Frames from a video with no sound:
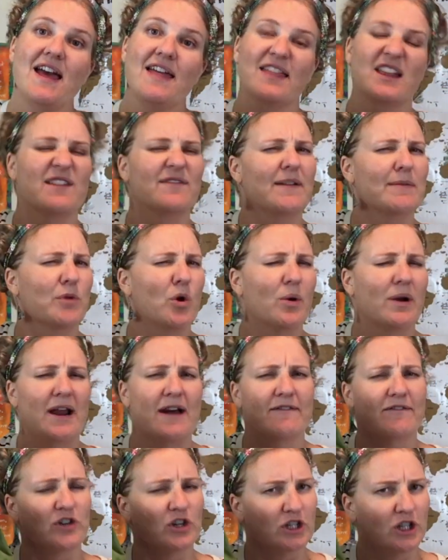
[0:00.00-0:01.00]
And if I'm going
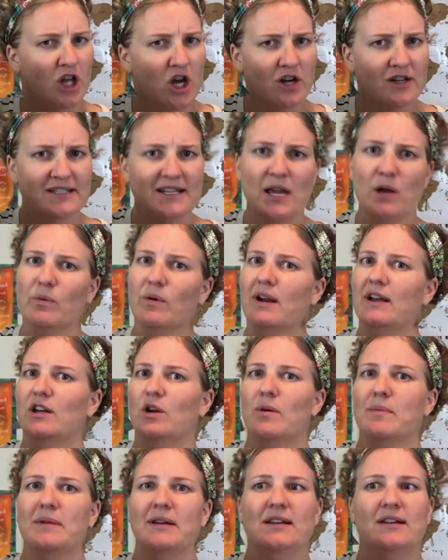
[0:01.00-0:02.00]
out for a long day where I
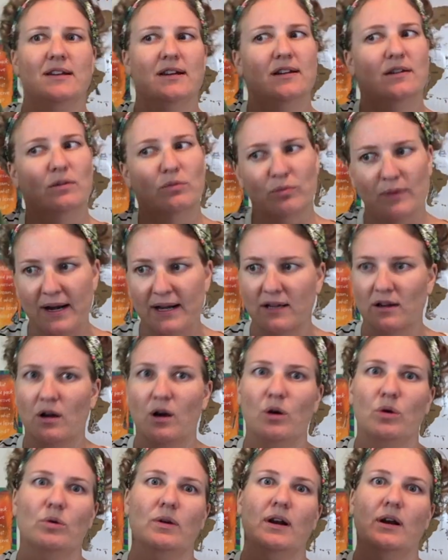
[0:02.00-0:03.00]
know I'm going to need a
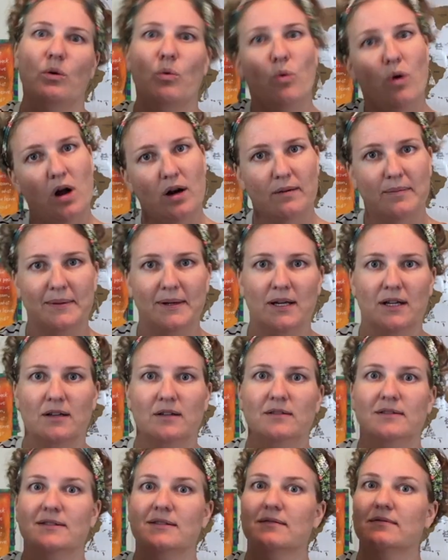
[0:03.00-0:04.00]
raincoat and a water
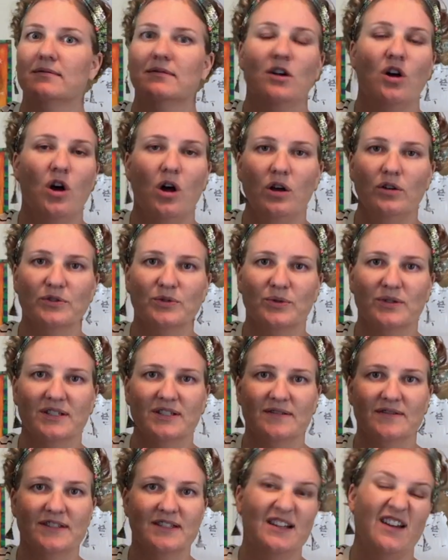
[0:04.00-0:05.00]
bottle and all
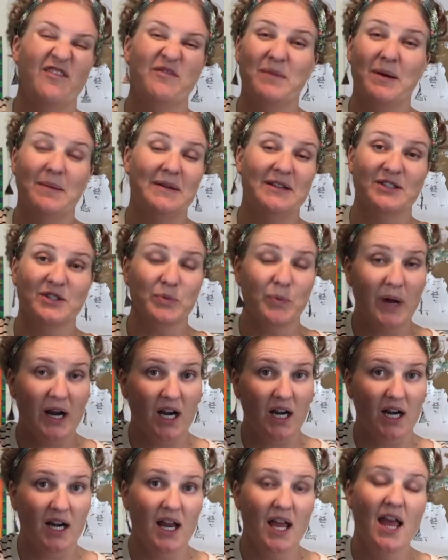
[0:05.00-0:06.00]
sorts of stuff, maybe a
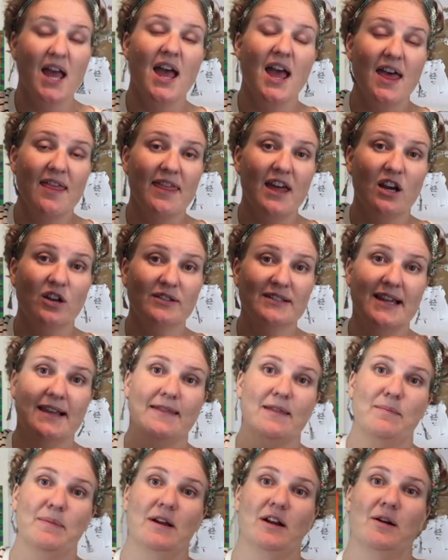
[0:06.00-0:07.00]
sweater, then I'll
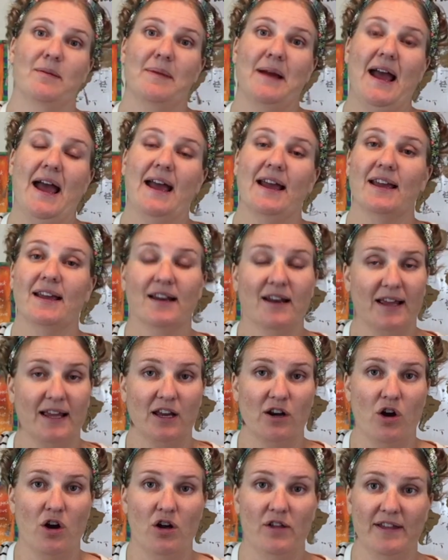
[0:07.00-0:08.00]
take the bigger bag and I
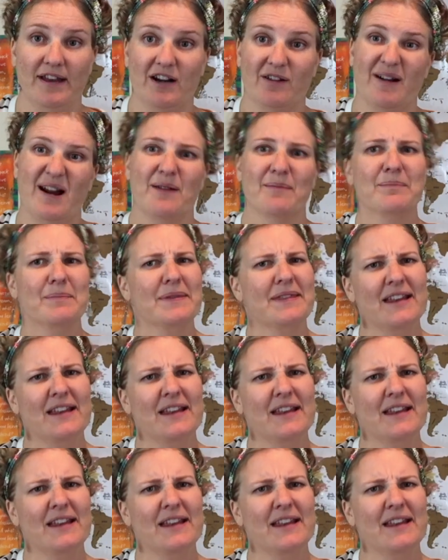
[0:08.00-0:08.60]
can haul that around.